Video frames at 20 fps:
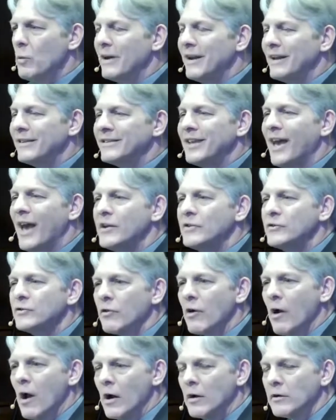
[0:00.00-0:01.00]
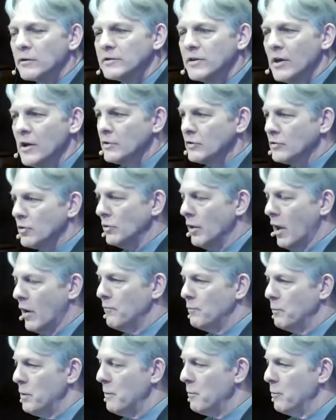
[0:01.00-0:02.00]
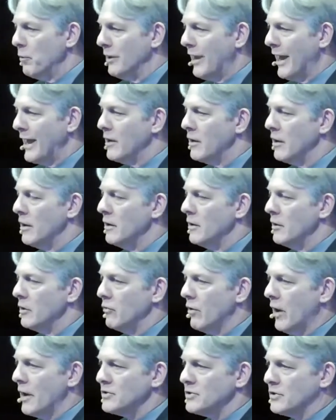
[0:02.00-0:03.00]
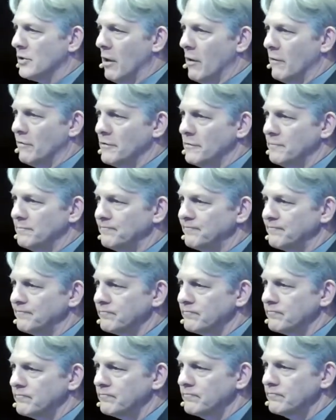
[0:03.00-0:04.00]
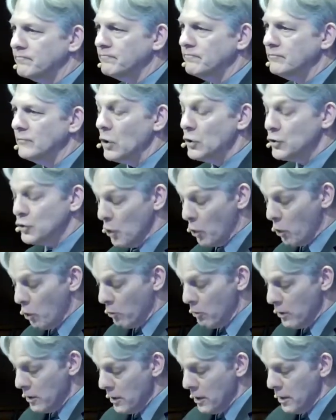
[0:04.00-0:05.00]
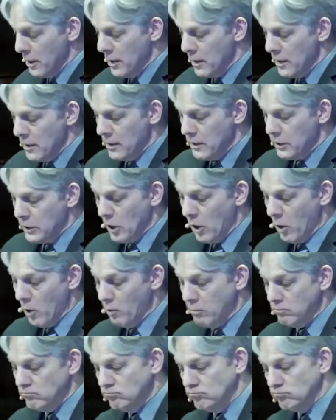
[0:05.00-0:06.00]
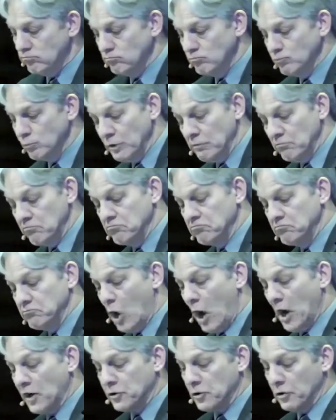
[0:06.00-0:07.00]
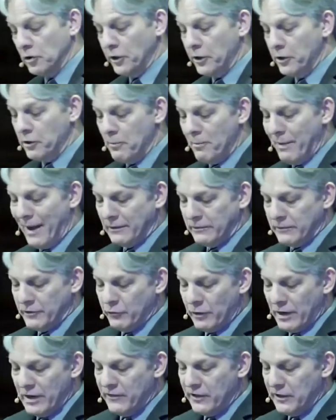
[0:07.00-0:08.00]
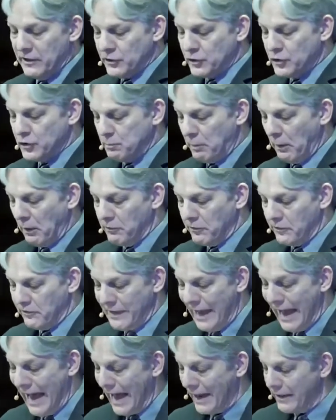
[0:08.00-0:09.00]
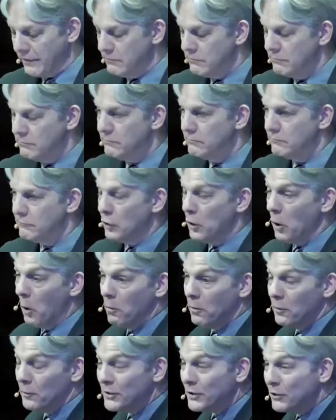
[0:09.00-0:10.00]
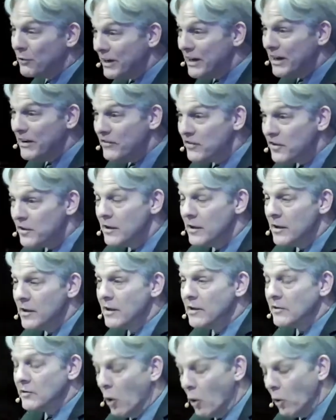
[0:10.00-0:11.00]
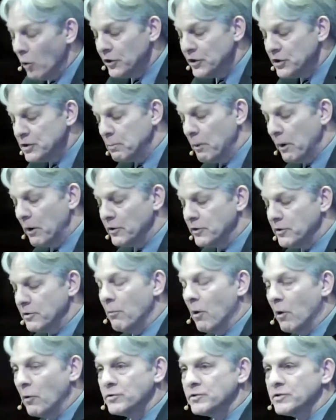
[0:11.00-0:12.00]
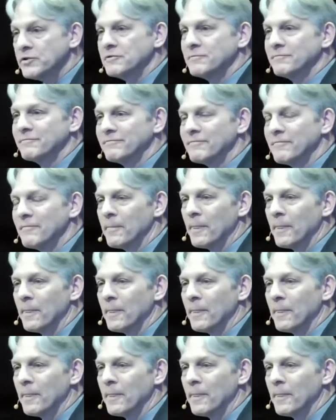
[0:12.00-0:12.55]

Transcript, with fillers: We want a tender heart to love people like Christ loved. So, you know, we talked earlier about grieving the Spirit of God. You know what would grieve the Holy Spirit the most?